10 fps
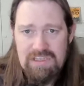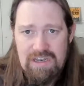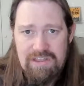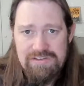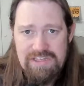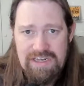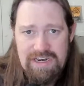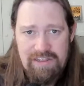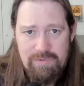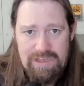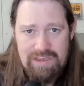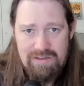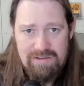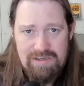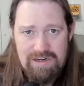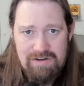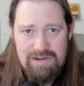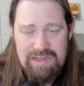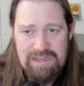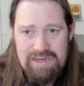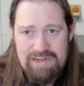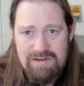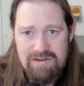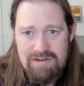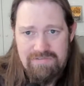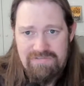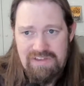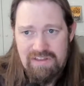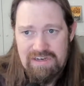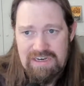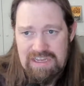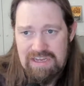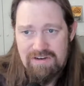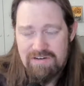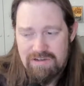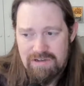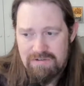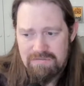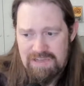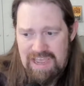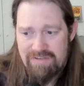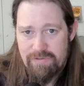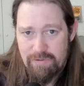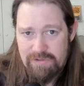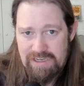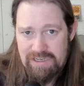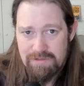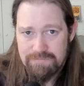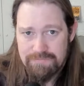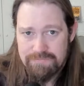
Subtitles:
another city another week. I didn't feel a need to have the routine.